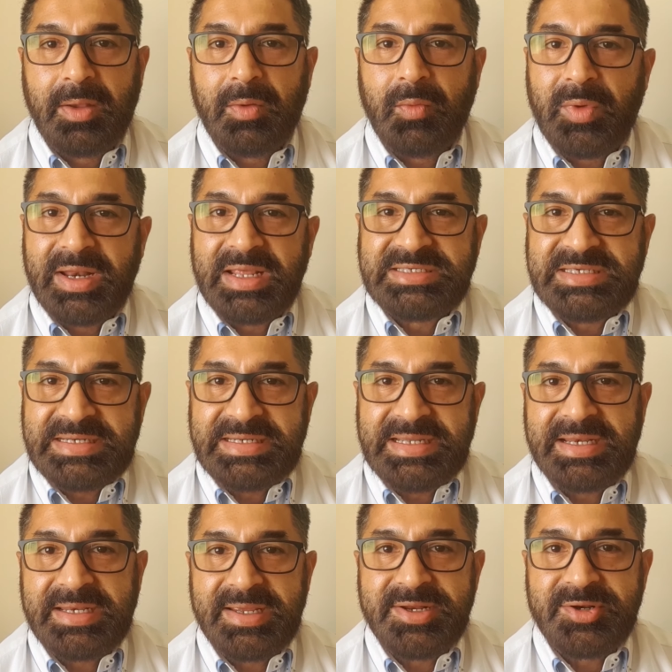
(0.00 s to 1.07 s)
When I say
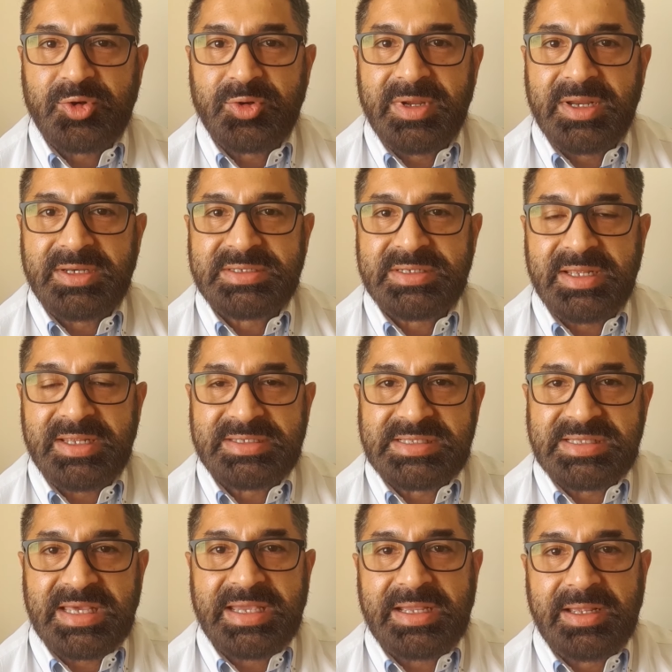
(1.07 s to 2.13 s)
debt instruments, it's
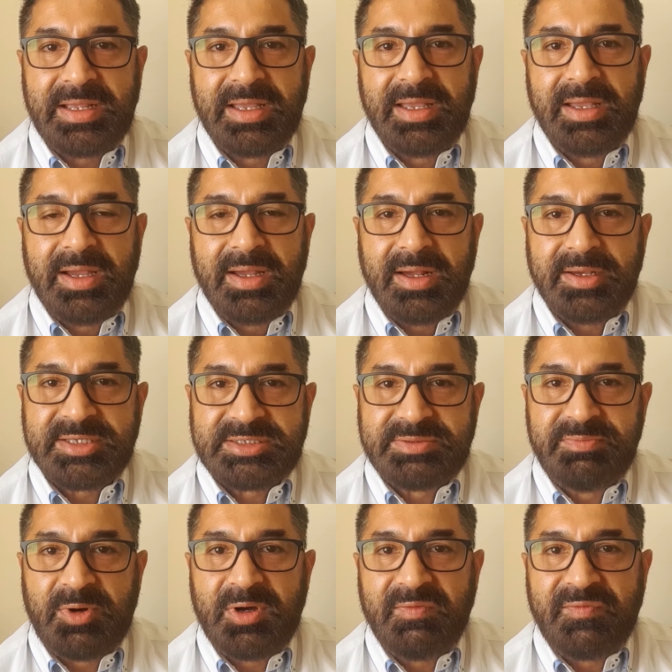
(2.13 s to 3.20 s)
like a
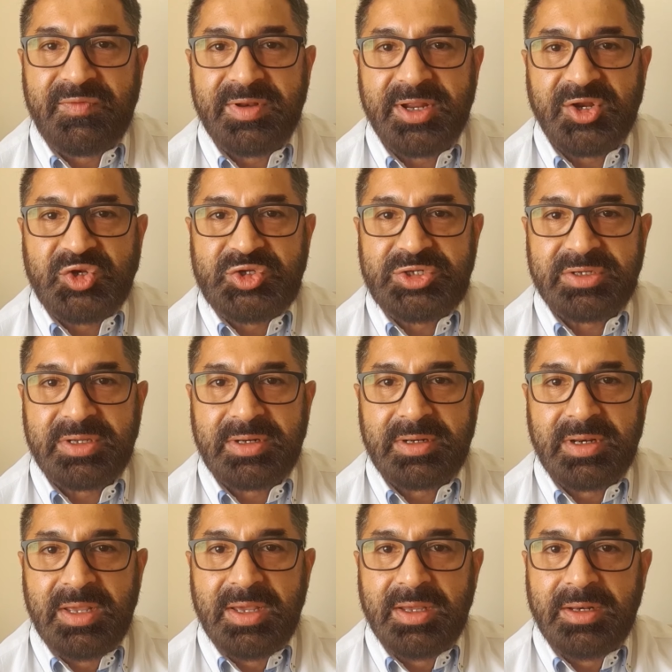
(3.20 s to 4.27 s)
small
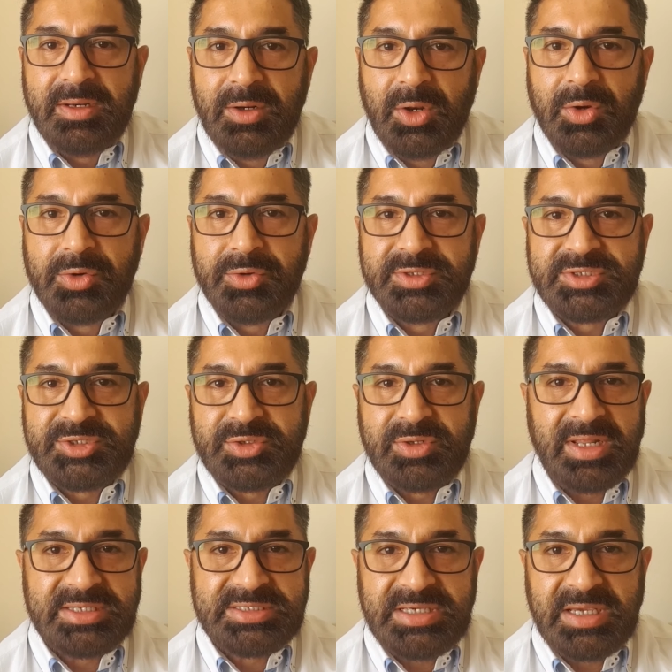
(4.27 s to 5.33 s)
financier loans to,
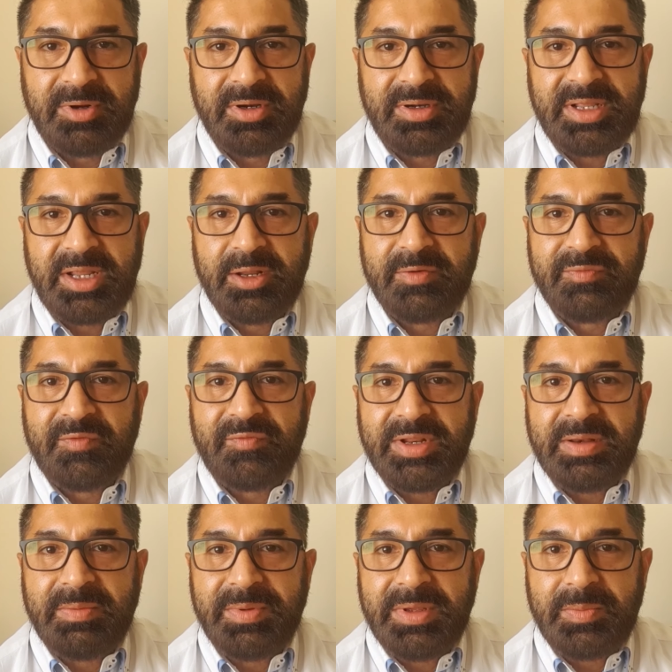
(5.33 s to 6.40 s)
let's say, about ten or
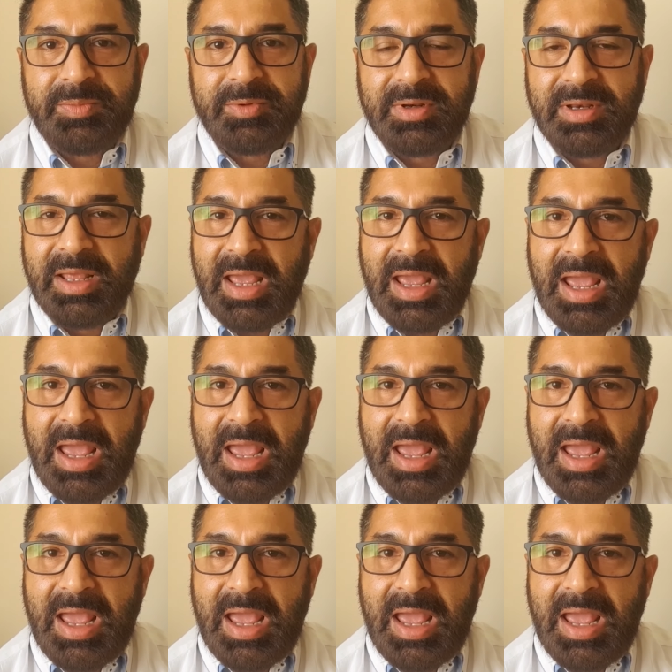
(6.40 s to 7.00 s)
fifteen people,